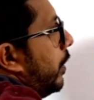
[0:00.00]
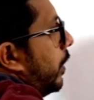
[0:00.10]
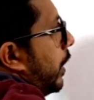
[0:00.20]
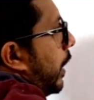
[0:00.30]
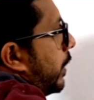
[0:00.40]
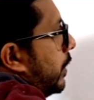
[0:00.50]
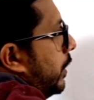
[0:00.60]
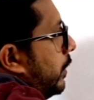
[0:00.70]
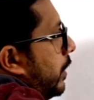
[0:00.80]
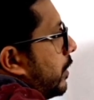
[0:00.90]

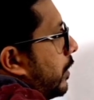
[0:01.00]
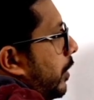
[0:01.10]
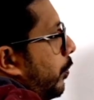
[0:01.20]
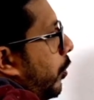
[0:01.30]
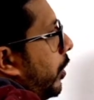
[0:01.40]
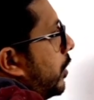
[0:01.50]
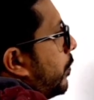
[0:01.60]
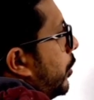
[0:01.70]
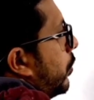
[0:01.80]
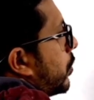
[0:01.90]
connecting these 3 points,
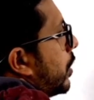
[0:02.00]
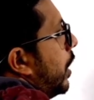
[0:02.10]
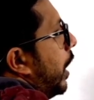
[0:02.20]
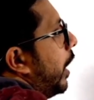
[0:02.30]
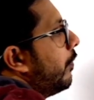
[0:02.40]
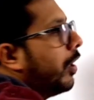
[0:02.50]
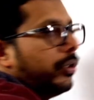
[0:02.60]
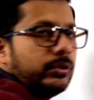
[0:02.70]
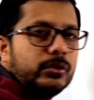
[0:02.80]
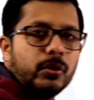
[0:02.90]
because I want
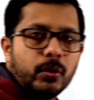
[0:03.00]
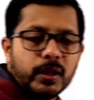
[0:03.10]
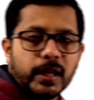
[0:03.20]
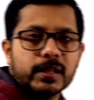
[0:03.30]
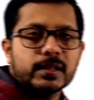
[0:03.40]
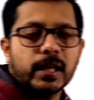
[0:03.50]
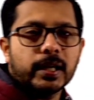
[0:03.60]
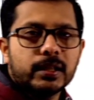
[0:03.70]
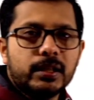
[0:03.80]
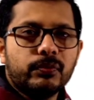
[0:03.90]
to know
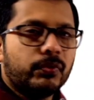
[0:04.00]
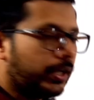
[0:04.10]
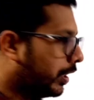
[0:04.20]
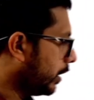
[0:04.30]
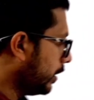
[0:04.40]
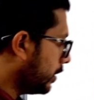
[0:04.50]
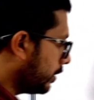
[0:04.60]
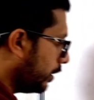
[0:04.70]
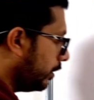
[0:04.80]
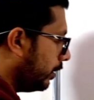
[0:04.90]
exactly where is
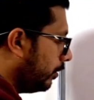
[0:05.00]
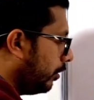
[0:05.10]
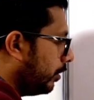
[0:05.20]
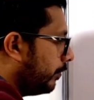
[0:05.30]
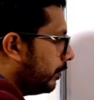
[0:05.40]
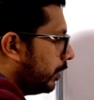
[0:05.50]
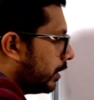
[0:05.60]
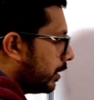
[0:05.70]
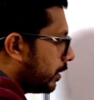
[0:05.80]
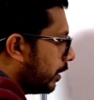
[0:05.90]
the, if this
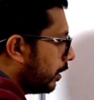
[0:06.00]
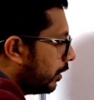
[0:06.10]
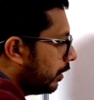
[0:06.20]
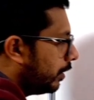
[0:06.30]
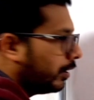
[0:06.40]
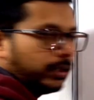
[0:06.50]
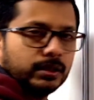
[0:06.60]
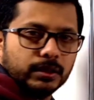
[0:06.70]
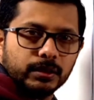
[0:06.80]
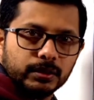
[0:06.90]
is the
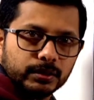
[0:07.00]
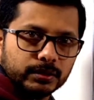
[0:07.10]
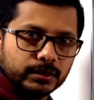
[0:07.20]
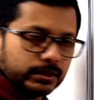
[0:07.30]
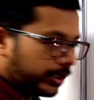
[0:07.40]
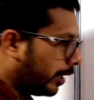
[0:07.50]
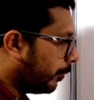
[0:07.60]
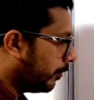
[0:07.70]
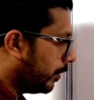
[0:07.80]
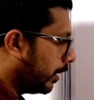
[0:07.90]
shape
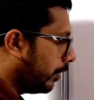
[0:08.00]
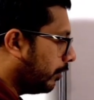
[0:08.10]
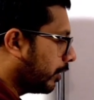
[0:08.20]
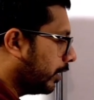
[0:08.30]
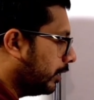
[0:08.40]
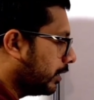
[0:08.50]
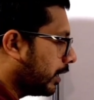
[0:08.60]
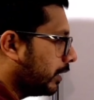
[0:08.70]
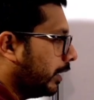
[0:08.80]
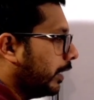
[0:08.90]
of the graph. Okay, these
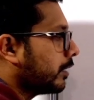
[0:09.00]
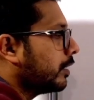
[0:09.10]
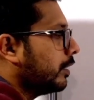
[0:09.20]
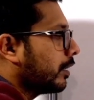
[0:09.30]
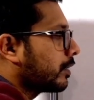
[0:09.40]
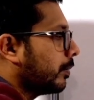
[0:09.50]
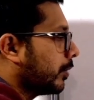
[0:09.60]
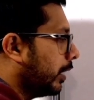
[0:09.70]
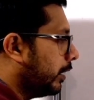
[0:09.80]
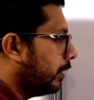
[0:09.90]
are the x-intercept,
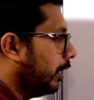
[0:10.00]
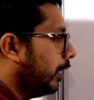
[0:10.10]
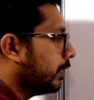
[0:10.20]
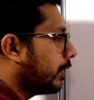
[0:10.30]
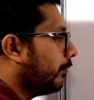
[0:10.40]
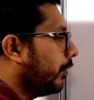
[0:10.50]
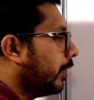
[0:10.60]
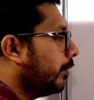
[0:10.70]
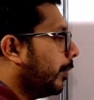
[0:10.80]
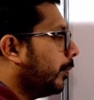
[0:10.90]
and somewhere,
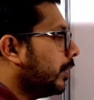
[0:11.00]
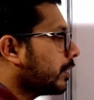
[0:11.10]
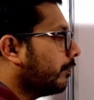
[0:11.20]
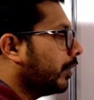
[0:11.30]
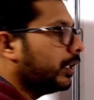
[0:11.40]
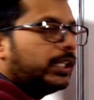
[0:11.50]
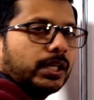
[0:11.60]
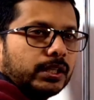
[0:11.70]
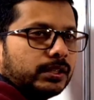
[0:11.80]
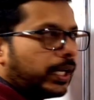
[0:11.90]
maybe somewhere
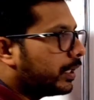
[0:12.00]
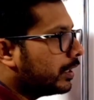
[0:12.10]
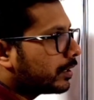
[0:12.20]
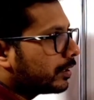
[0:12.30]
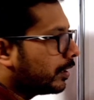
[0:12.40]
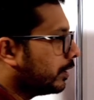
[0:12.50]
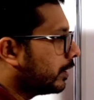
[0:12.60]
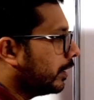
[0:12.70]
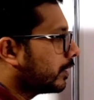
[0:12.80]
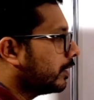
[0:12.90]
here, that is
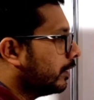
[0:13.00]
6.